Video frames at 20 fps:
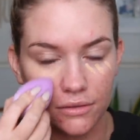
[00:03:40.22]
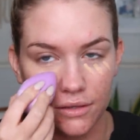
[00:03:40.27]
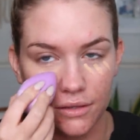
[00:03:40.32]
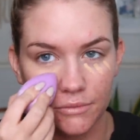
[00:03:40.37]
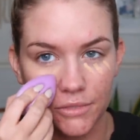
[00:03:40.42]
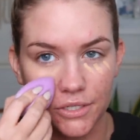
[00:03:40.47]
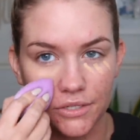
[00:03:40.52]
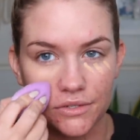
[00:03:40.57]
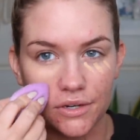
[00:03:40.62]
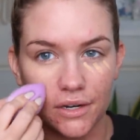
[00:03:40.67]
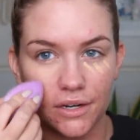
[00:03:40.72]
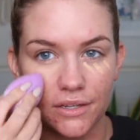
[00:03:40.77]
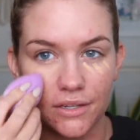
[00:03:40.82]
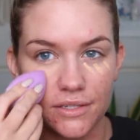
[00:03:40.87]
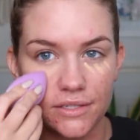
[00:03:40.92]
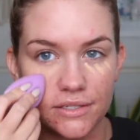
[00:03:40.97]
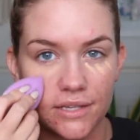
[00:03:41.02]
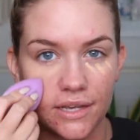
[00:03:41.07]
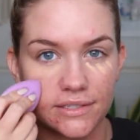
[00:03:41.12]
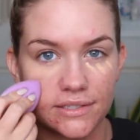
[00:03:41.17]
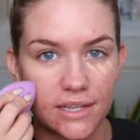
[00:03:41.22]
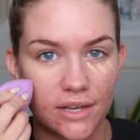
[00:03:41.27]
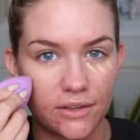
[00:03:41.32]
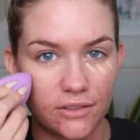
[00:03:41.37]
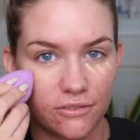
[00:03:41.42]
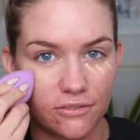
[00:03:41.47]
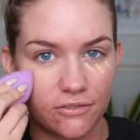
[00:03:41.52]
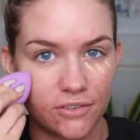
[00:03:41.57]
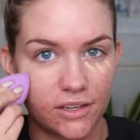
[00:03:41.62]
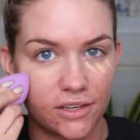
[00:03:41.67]
I'm just trying to suss
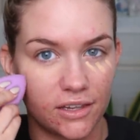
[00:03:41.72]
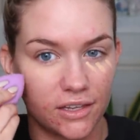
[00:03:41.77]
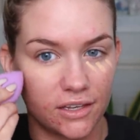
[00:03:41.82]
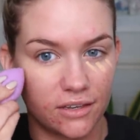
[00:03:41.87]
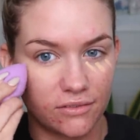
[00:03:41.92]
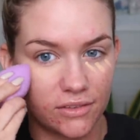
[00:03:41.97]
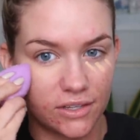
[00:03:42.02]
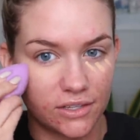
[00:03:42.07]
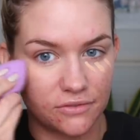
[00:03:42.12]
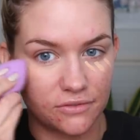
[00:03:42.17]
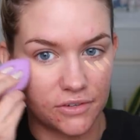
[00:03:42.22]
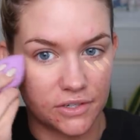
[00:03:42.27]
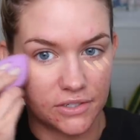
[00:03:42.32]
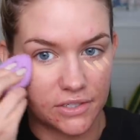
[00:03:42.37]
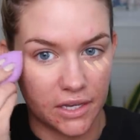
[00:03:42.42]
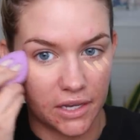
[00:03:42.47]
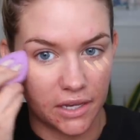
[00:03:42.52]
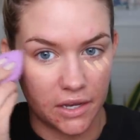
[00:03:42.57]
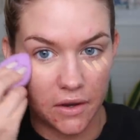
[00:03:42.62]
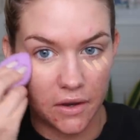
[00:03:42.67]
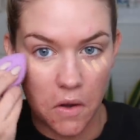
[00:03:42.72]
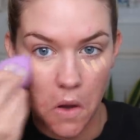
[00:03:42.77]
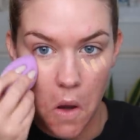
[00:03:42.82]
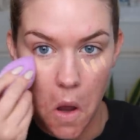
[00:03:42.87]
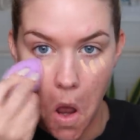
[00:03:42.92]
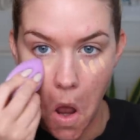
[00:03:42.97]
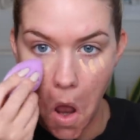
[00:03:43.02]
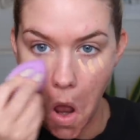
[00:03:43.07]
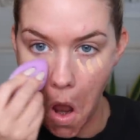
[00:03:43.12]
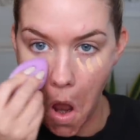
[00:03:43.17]
out the feeling of this for a second.
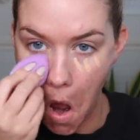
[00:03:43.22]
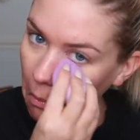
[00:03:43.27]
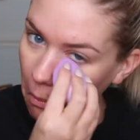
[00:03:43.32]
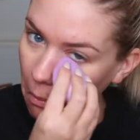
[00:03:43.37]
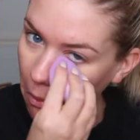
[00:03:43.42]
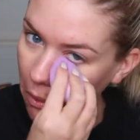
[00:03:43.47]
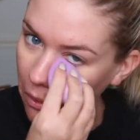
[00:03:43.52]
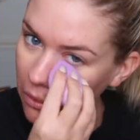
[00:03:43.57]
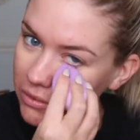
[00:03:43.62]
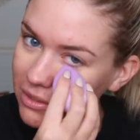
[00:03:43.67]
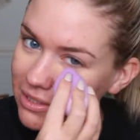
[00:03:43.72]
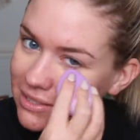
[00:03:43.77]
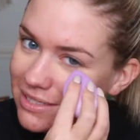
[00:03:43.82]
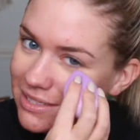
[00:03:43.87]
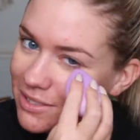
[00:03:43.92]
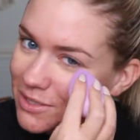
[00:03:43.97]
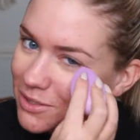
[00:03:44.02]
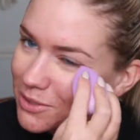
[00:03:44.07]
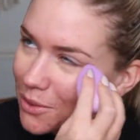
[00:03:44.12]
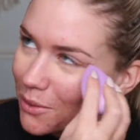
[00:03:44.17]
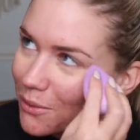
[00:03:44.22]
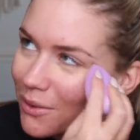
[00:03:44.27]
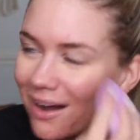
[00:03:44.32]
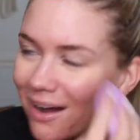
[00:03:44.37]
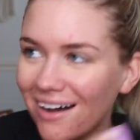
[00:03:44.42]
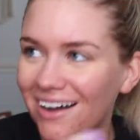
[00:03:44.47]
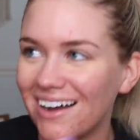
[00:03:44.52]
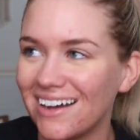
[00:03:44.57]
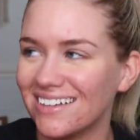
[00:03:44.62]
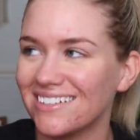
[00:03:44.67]
Oh, this is so
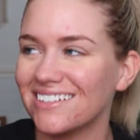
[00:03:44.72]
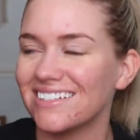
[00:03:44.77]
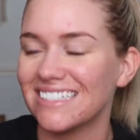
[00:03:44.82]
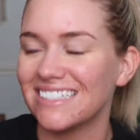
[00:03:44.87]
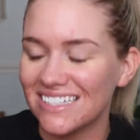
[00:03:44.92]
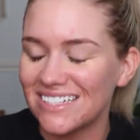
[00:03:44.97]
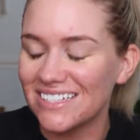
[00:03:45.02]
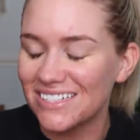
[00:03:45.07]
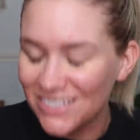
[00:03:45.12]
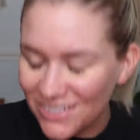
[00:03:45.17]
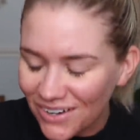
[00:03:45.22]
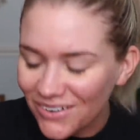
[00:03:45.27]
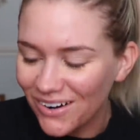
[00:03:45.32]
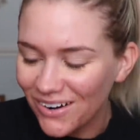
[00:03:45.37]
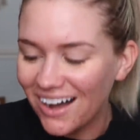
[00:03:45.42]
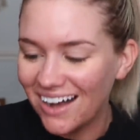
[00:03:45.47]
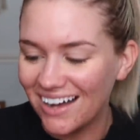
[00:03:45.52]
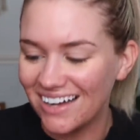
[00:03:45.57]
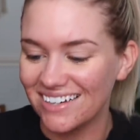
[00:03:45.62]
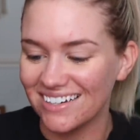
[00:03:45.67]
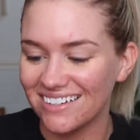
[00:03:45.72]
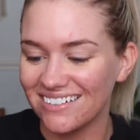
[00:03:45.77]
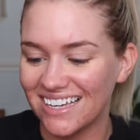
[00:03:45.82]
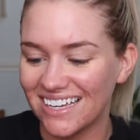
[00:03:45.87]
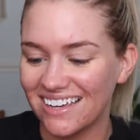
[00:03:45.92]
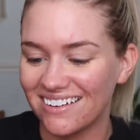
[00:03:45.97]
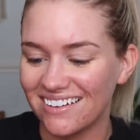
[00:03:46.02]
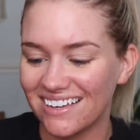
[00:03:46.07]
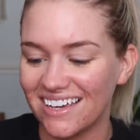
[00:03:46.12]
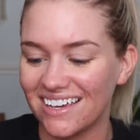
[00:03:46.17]
odd. This is so odd.
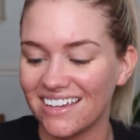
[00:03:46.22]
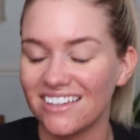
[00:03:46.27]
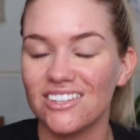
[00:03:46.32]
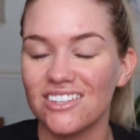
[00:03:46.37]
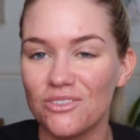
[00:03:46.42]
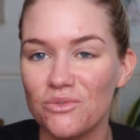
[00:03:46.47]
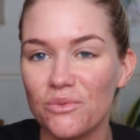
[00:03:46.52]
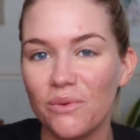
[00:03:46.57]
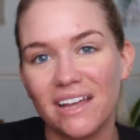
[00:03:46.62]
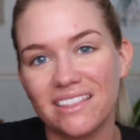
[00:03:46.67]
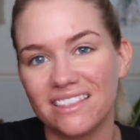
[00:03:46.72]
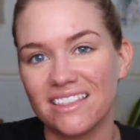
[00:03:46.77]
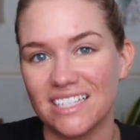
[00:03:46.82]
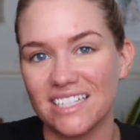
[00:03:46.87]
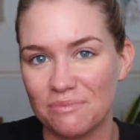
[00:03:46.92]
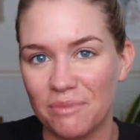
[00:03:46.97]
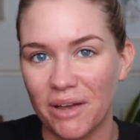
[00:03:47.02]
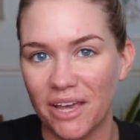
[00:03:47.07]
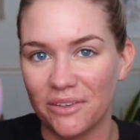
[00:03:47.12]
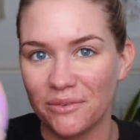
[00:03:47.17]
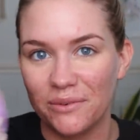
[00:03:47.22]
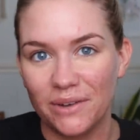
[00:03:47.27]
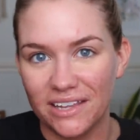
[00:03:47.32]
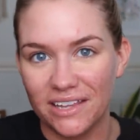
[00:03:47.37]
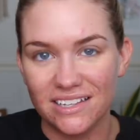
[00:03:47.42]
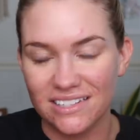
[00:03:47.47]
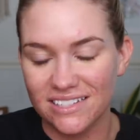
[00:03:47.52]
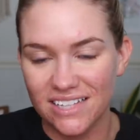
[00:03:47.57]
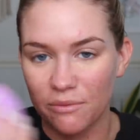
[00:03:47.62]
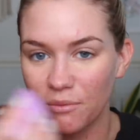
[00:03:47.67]
Okay, okay. You wet this, by the way,
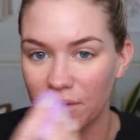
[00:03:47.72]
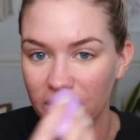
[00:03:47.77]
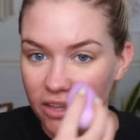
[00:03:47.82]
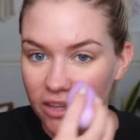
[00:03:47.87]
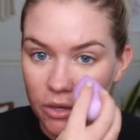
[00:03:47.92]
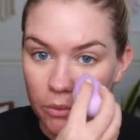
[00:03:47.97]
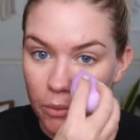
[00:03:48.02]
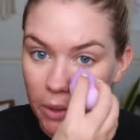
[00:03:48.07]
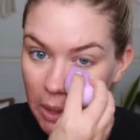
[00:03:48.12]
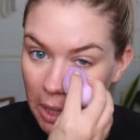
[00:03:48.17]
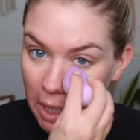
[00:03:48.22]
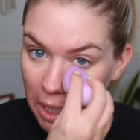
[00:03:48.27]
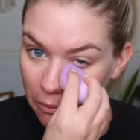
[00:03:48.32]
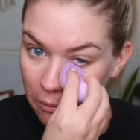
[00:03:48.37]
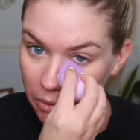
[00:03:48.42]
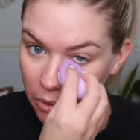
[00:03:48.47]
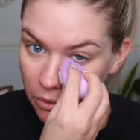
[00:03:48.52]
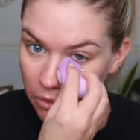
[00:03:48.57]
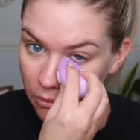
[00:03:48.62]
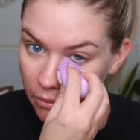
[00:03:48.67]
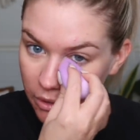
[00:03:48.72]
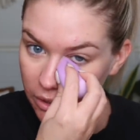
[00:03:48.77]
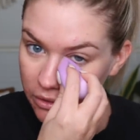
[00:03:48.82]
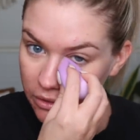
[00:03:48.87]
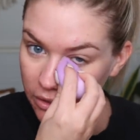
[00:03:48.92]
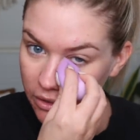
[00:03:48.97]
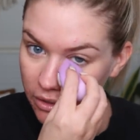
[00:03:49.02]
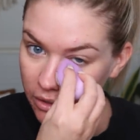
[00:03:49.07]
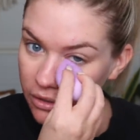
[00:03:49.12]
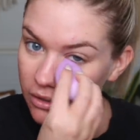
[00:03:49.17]
the same way that you would like a beauty
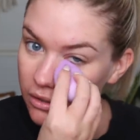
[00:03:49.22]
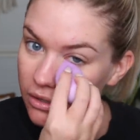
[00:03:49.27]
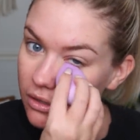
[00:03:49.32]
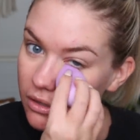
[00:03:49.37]
blender.